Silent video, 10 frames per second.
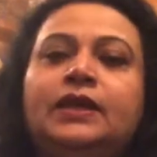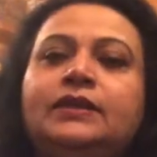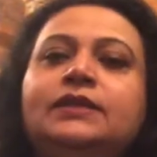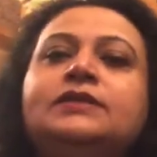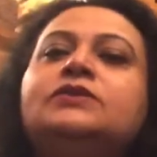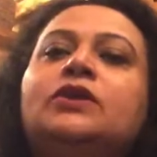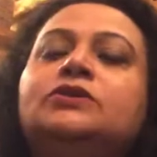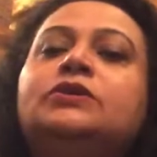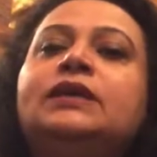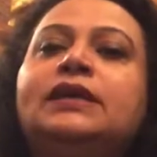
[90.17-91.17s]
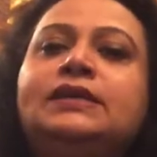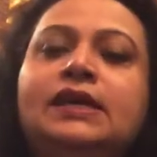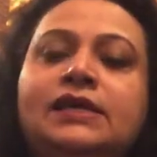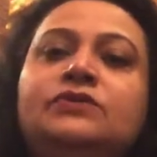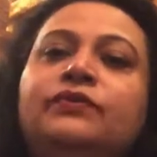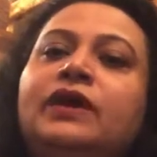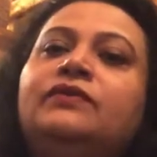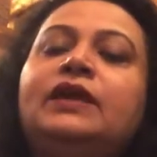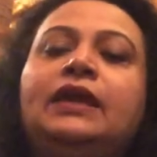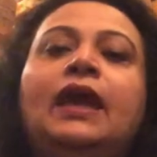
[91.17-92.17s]
This is also the age where
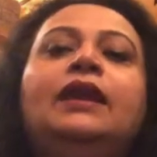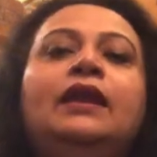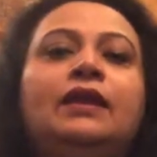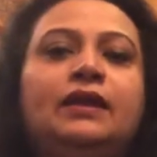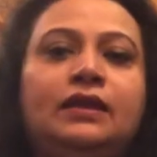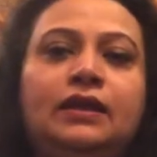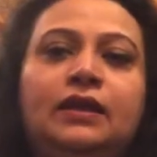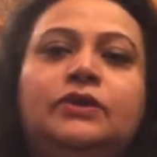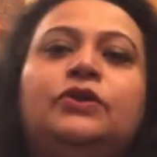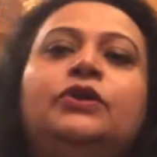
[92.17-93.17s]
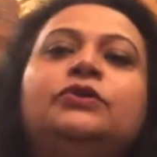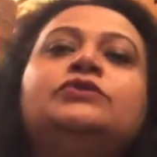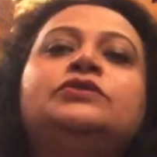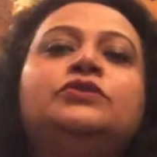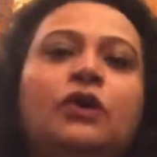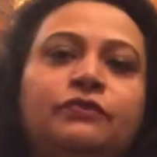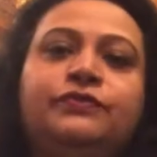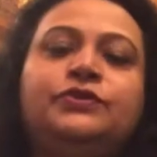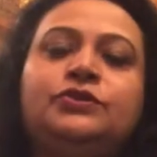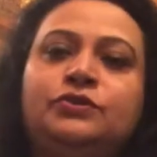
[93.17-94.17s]
we can introduce dog
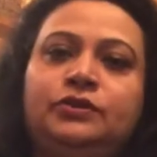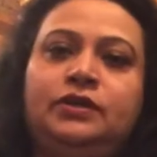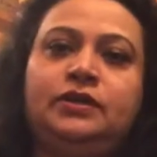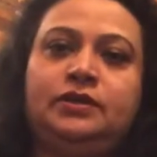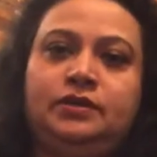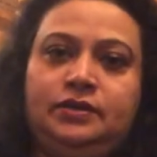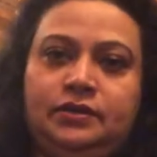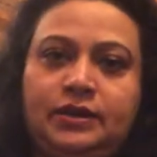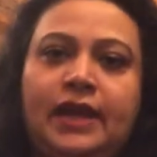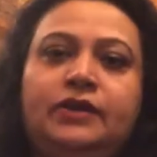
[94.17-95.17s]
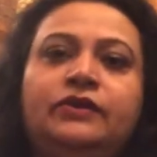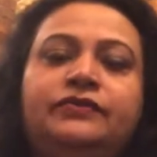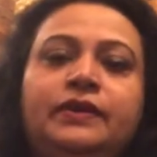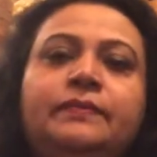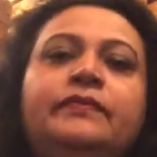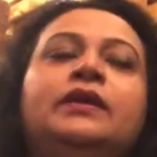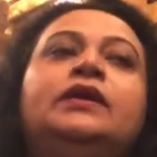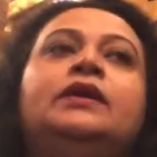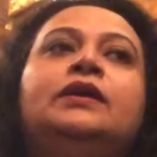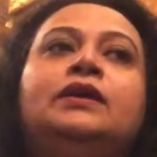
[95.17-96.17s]
foods to the diet of him.
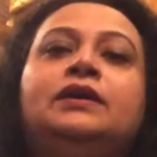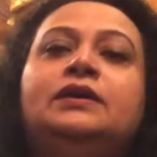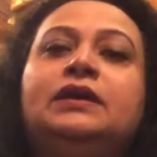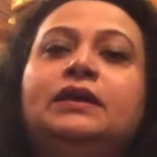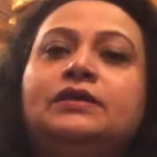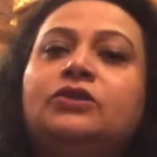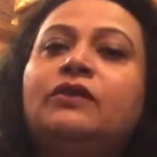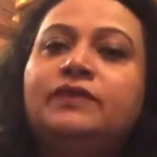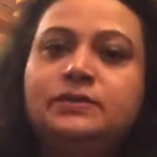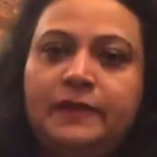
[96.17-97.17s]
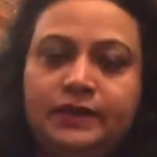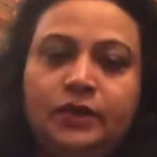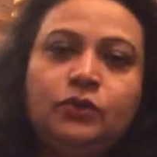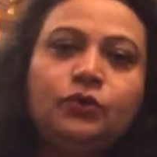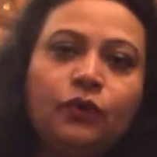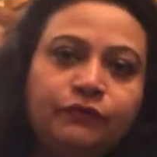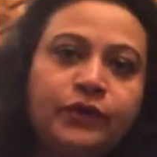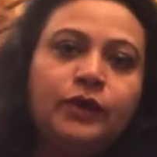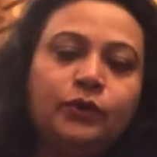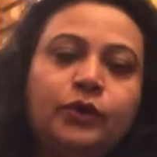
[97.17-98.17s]
It's always better to go for
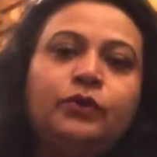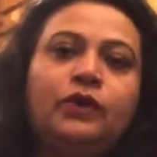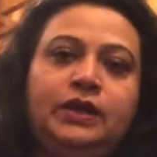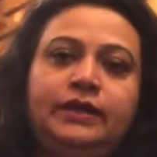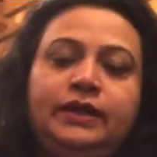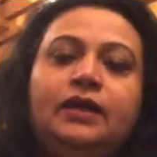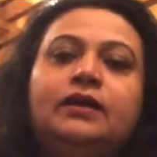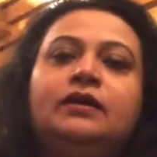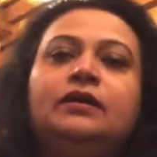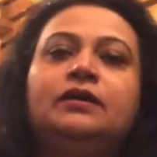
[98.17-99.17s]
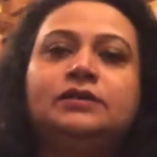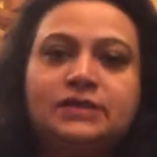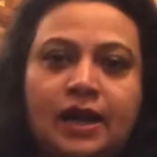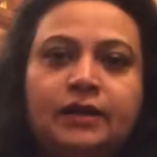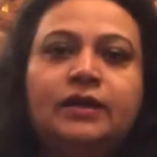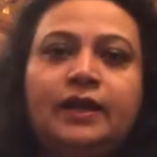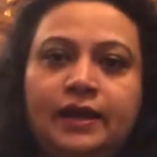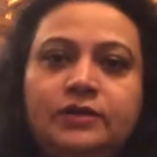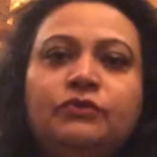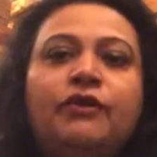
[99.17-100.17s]
a good quality starter
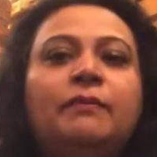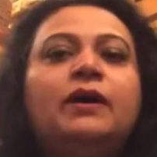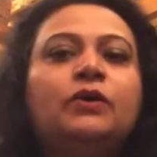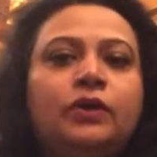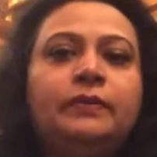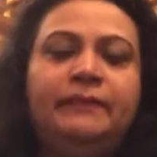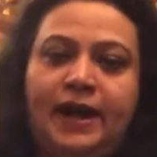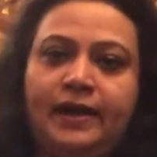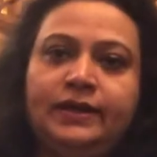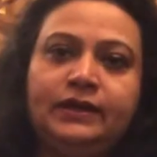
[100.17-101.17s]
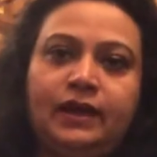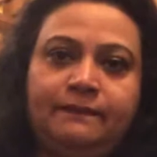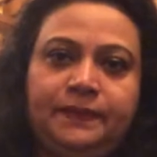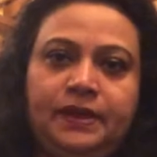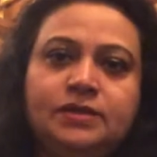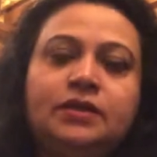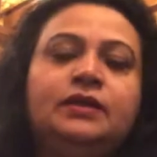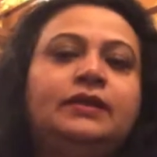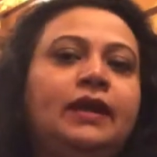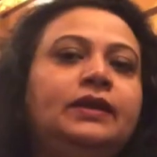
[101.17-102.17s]
diets from a good branded companies
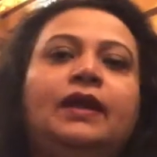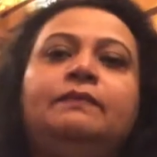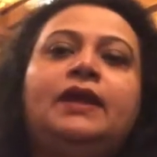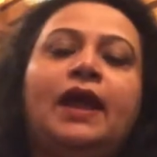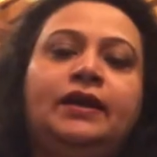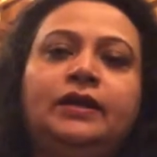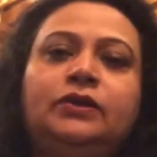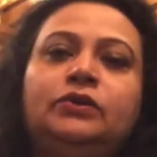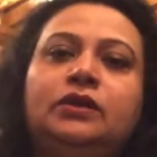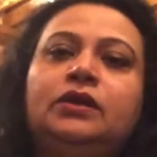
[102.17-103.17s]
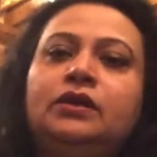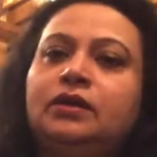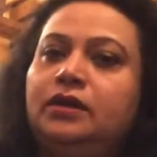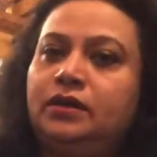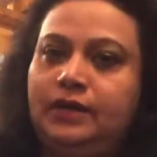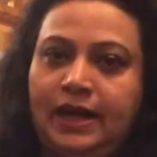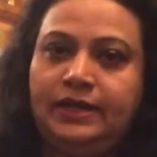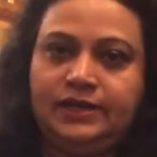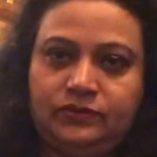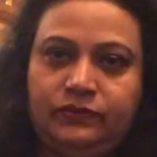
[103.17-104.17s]
that can be added to the diet
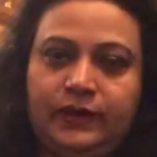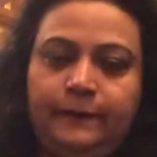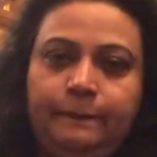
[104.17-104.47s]
as well.